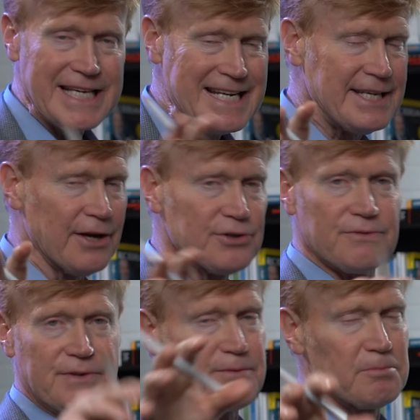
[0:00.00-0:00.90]
details
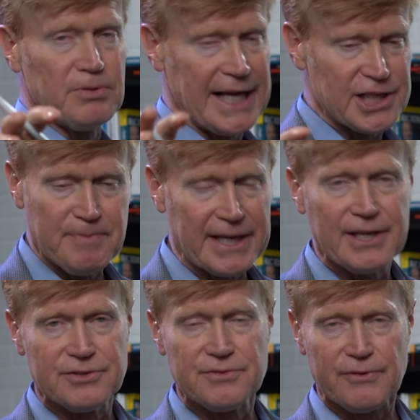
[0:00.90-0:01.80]
of different plans
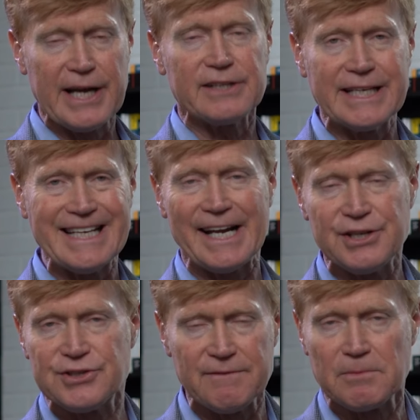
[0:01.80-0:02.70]
because, frankly,
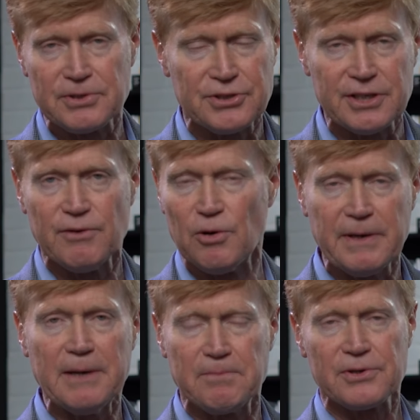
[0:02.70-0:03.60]
97% of all
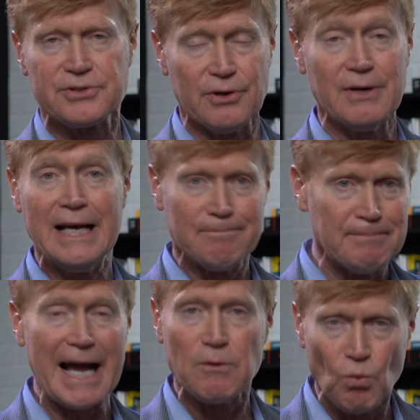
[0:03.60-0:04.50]
people or so
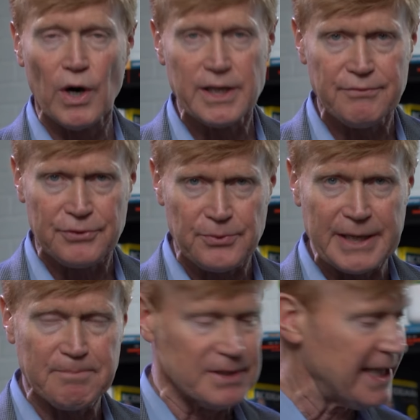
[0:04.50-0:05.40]
buy one of
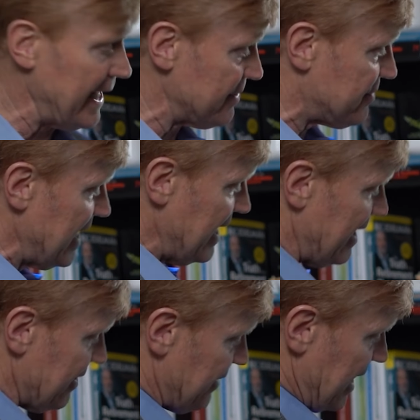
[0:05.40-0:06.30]
three plans.
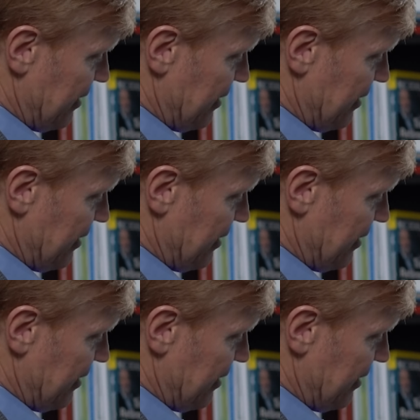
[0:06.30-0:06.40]
They